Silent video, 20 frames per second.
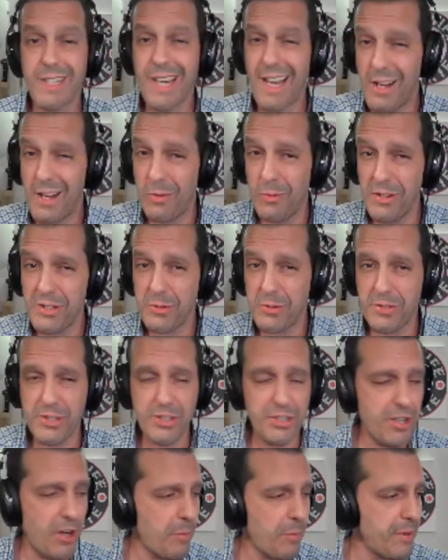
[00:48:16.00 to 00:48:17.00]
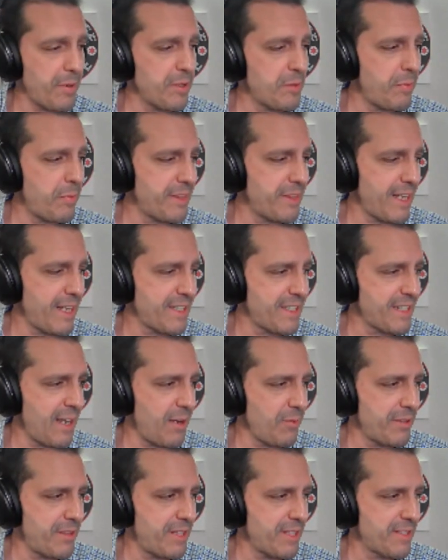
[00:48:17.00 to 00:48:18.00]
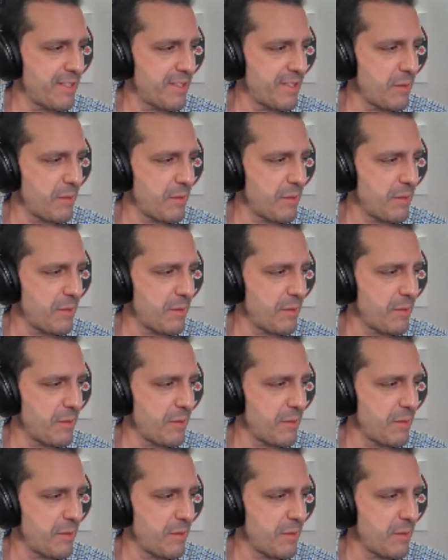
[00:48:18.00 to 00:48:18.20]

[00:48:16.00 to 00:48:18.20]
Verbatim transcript: Kind of wish it was sharpened, but that's not what this is